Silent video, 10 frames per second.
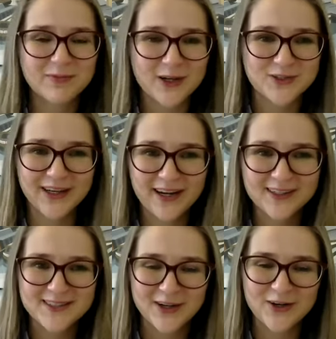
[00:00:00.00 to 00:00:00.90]
pleasure getting
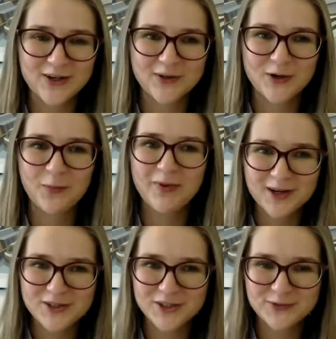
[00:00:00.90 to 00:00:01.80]
to know you and your
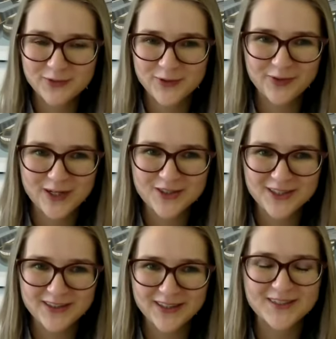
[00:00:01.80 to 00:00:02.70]
passion for the
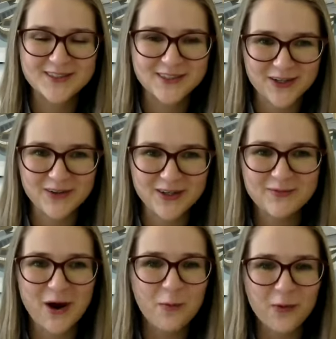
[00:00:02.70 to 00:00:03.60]
region and excitement
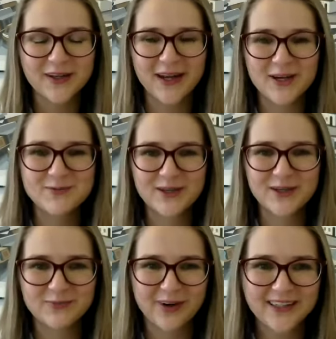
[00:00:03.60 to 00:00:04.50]
about what the Games
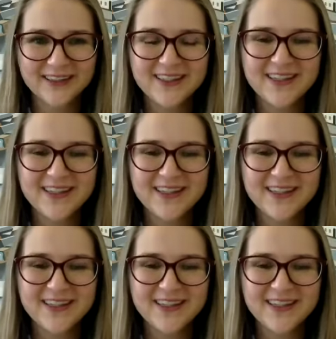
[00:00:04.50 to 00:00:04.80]
can bring.